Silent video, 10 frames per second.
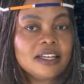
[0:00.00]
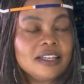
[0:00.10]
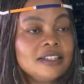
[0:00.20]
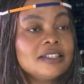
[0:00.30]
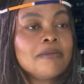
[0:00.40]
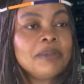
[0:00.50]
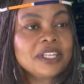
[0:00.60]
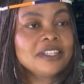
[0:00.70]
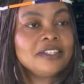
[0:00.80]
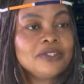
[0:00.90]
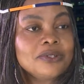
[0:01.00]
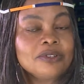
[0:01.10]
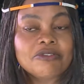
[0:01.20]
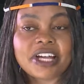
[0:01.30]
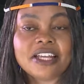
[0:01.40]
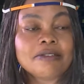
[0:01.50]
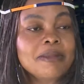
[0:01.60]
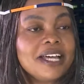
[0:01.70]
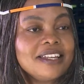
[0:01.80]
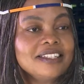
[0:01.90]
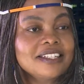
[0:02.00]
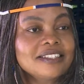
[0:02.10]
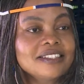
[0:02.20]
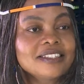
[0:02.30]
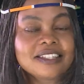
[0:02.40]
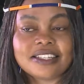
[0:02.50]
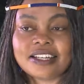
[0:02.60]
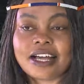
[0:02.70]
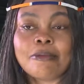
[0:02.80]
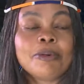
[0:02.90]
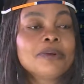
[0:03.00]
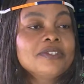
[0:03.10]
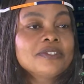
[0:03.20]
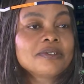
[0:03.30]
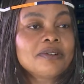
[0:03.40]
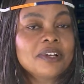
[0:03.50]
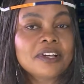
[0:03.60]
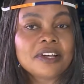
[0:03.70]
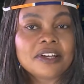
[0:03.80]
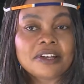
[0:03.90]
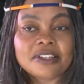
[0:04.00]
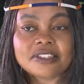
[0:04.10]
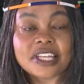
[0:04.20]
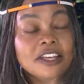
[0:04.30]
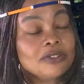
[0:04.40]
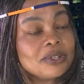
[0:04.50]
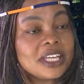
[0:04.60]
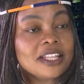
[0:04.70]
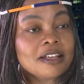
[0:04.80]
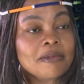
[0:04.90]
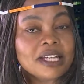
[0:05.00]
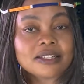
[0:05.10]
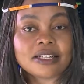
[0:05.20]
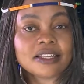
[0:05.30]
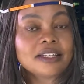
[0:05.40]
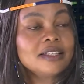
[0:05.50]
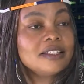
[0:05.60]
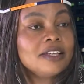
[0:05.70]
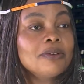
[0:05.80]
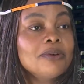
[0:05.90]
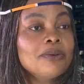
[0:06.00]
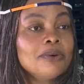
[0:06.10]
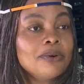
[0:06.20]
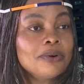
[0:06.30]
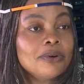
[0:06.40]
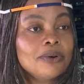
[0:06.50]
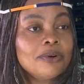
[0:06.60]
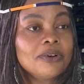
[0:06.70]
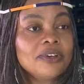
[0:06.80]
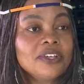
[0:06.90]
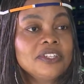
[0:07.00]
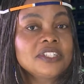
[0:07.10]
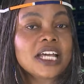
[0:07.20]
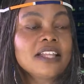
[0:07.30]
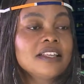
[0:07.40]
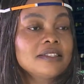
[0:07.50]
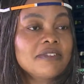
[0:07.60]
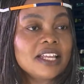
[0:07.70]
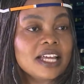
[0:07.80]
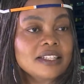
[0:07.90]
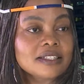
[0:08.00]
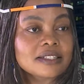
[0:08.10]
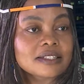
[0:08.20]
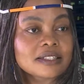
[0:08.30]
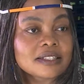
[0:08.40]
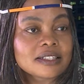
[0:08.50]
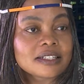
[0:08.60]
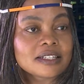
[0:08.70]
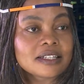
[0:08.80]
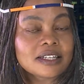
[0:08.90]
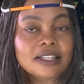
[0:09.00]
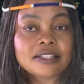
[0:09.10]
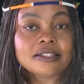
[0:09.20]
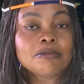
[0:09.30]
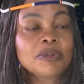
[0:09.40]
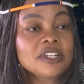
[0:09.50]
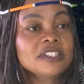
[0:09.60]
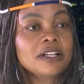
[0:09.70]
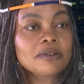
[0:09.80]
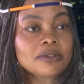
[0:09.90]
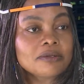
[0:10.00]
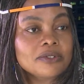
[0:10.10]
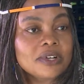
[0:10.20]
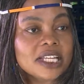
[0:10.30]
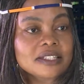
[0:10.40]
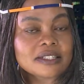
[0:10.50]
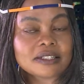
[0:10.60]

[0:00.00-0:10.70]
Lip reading: It's a big issue. You find marriages, couples staying together, but they don't know each other's finances. This brings a lot of stress.